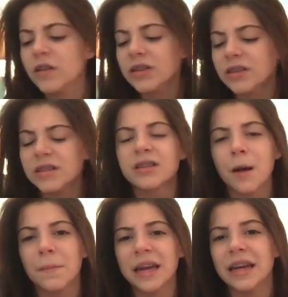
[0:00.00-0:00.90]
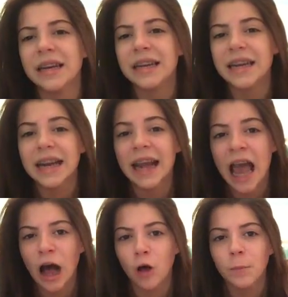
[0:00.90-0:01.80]
you ever see somebody needing
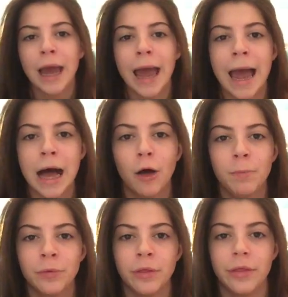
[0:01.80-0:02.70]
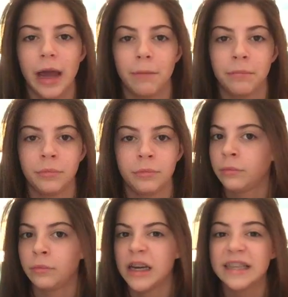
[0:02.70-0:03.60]
help, help them.
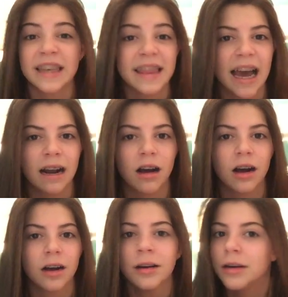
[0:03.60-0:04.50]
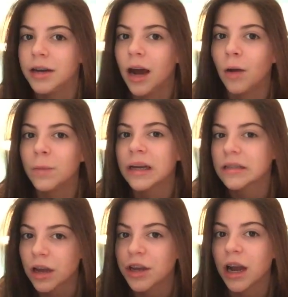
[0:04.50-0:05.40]
Is it that hard? No, because
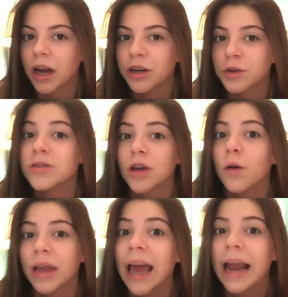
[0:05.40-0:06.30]
all you gotta do is go get